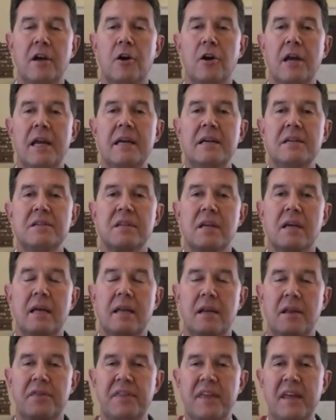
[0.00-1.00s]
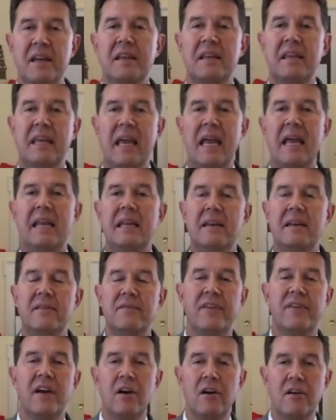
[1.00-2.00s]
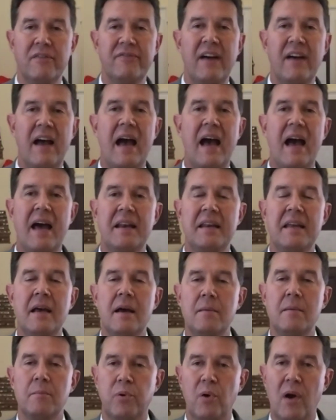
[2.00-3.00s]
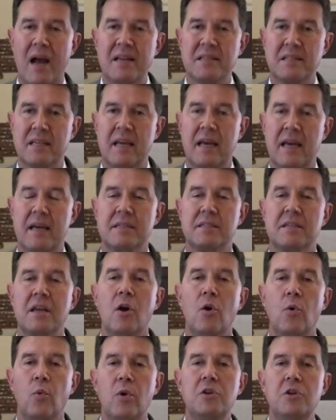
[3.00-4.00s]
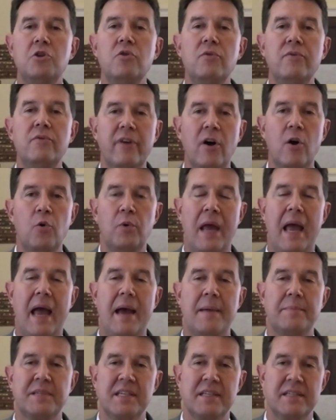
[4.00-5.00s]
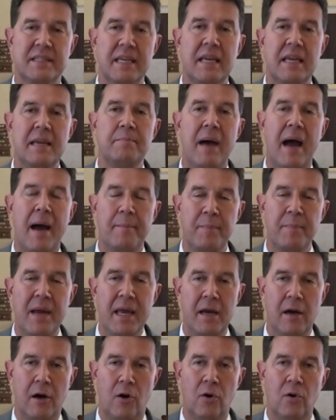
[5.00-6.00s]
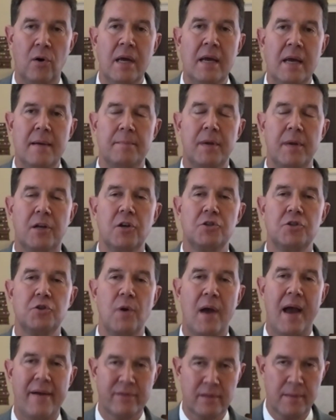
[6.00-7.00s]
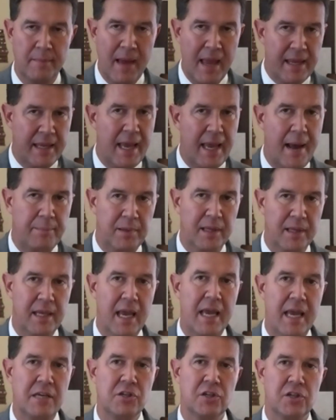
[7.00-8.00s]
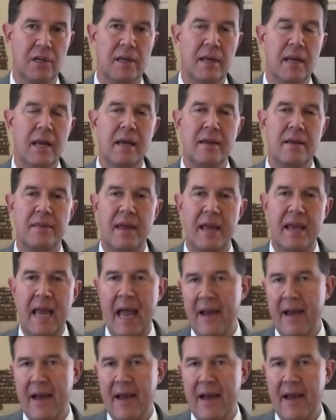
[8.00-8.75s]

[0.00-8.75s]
There is an authenticated, verified process when you vote absentee by mail, because you have to make application. They